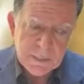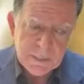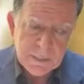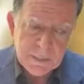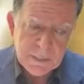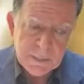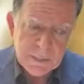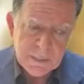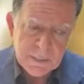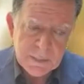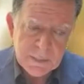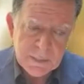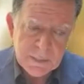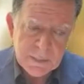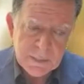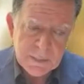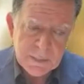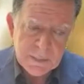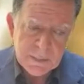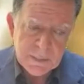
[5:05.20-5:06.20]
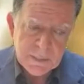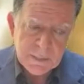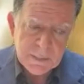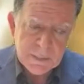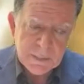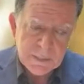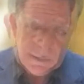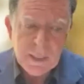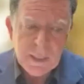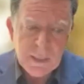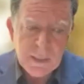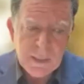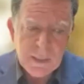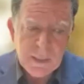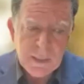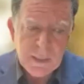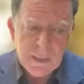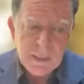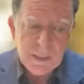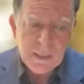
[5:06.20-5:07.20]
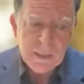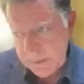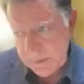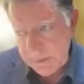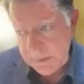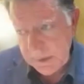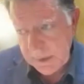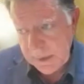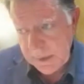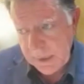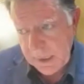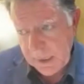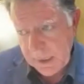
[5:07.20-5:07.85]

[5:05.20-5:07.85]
me what after it. So I